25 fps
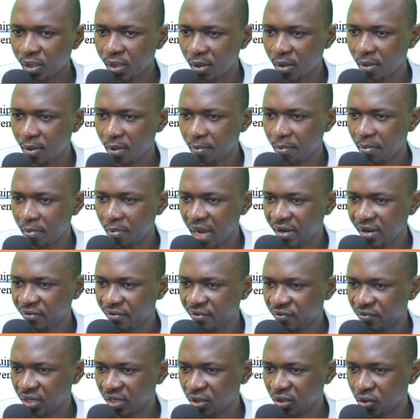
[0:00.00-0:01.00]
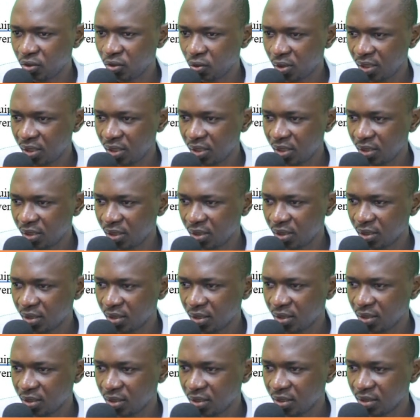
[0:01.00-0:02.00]
Buy inventory,
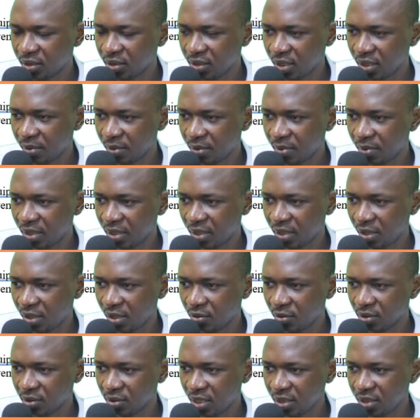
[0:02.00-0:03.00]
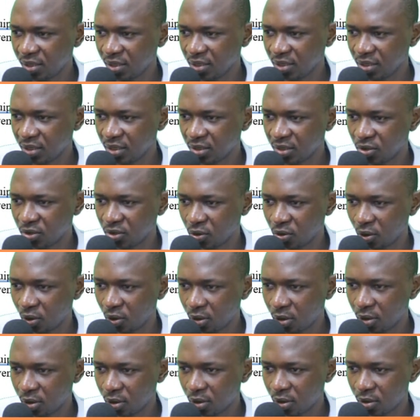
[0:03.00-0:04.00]
7,000. This is
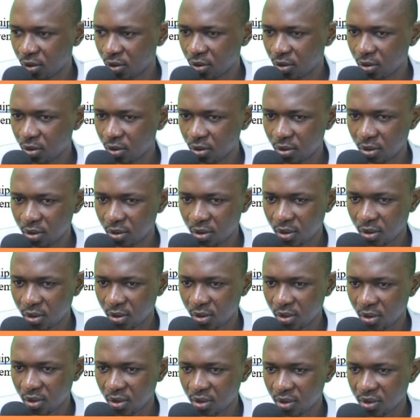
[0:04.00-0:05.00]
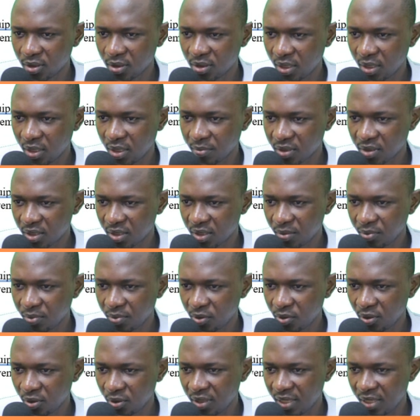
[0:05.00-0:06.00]
stock.
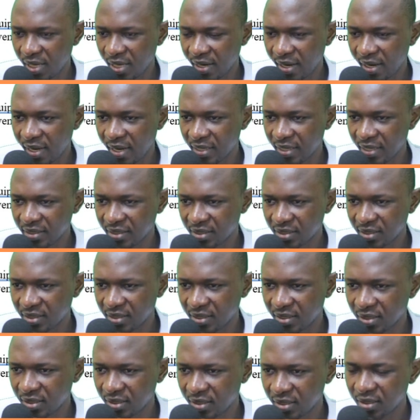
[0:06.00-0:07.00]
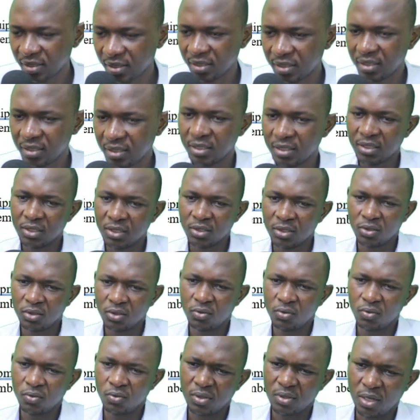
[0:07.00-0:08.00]
Subscription in arrears,
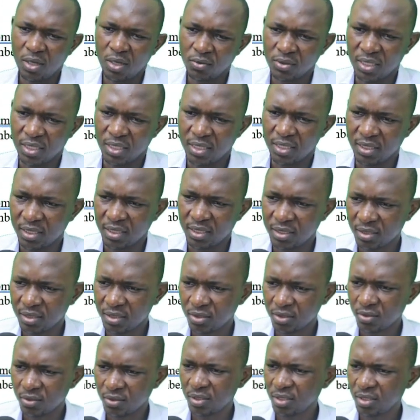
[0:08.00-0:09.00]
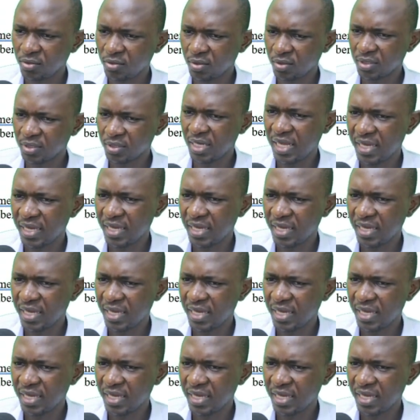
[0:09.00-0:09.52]
2,000. So this was like